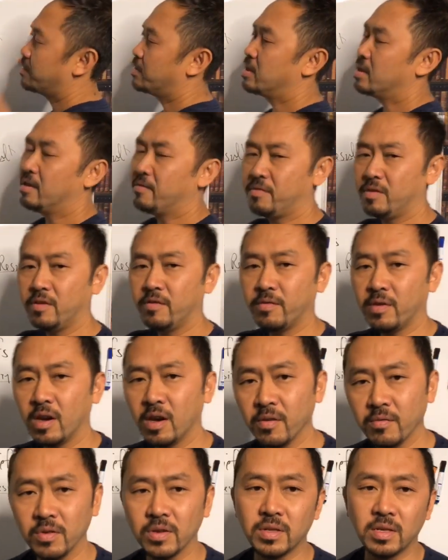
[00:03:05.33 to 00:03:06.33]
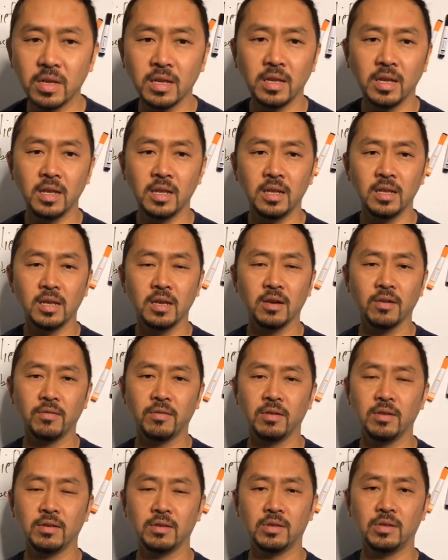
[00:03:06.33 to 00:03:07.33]
I mean, if you've ever said eating
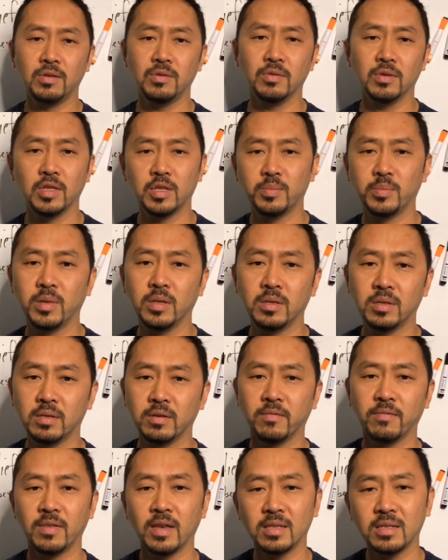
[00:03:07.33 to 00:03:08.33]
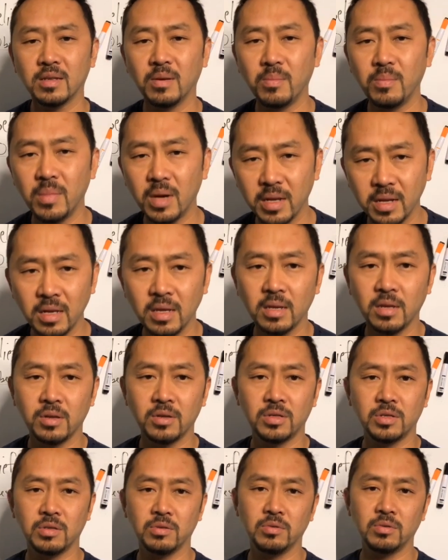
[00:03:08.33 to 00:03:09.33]
healthy is too expensive, that's a money
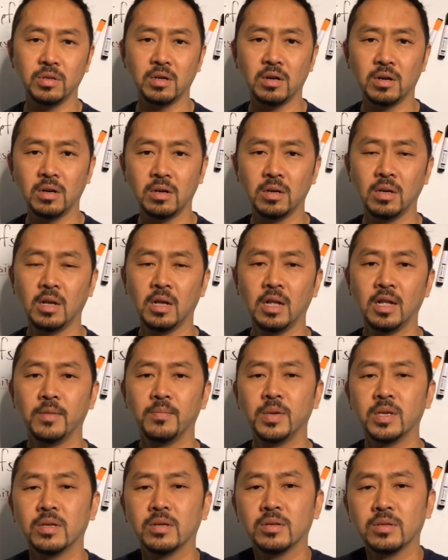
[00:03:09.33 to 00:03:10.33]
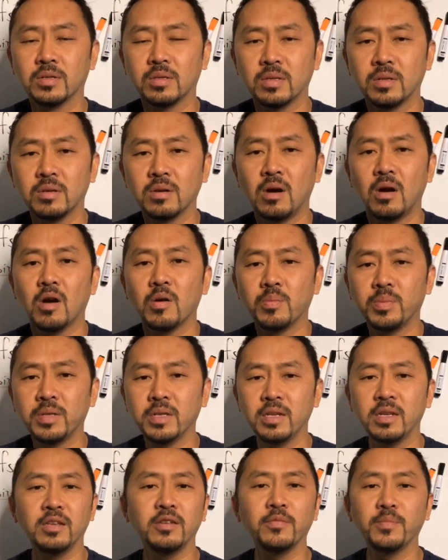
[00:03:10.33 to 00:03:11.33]
issue, y'all, because there are
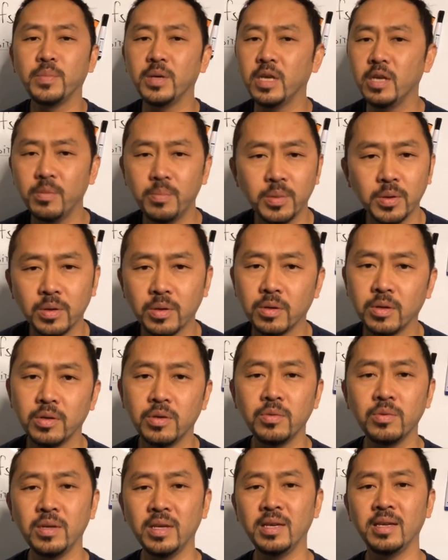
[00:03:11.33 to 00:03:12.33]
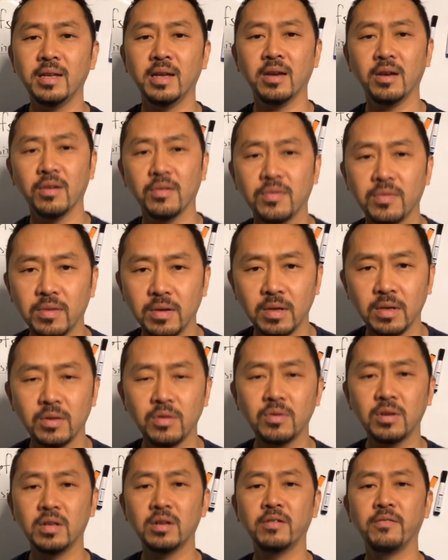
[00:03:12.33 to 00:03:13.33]
plenty of people who eat healthy,
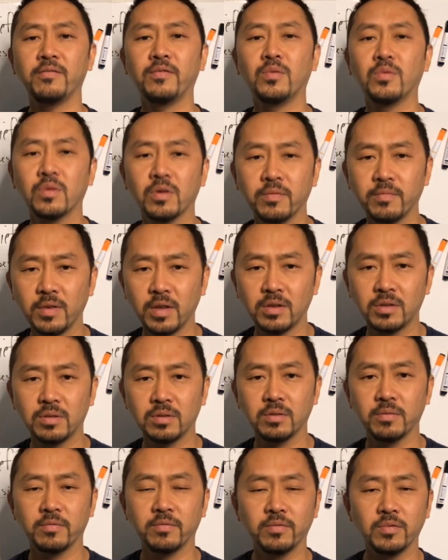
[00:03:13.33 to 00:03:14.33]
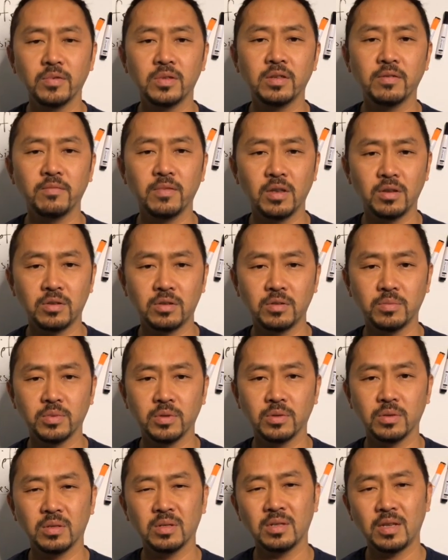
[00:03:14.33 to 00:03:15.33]
who can afford fruits and
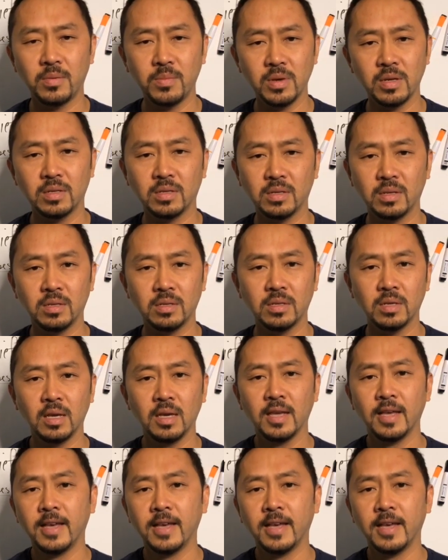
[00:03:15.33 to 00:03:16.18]
vegetables. Does that make sense?